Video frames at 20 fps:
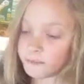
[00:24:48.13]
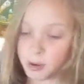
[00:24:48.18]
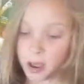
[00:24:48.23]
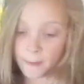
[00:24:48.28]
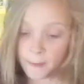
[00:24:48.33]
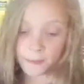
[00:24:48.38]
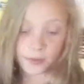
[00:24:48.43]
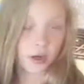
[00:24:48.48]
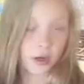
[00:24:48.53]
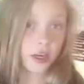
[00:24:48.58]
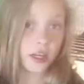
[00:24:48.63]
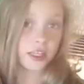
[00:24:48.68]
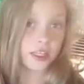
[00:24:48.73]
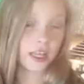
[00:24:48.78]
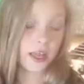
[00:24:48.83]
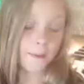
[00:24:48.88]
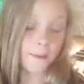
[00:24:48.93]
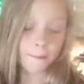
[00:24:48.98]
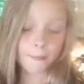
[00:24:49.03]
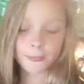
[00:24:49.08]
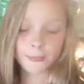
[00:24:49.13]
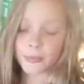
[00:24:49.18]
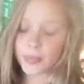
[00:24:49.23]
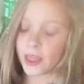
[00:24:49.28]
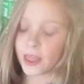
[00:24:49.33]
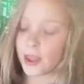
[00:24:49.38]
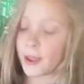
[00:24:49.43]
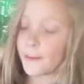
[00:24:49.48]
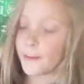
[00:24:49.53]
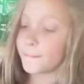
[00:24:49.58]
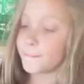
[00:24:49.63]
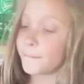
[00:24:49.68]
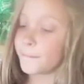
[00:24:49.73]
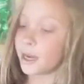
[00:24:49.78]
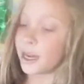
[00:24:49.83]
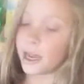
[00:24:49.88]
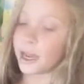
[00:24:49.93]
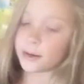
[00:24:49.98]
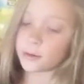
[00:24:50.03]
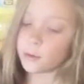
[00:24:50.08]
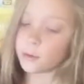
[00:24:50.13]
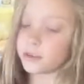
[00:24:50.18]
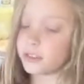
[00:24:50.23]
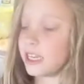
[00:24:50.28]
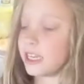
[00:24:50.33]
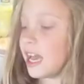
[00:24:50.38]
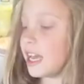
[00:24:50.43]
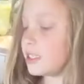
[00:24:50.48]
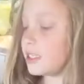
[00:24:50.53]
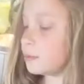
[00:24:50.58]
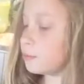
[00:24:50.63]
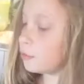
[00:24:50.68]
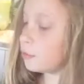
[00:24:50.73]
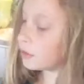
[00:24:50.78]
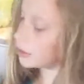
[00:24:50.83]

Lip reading: pepper in it, but I'm going to add some more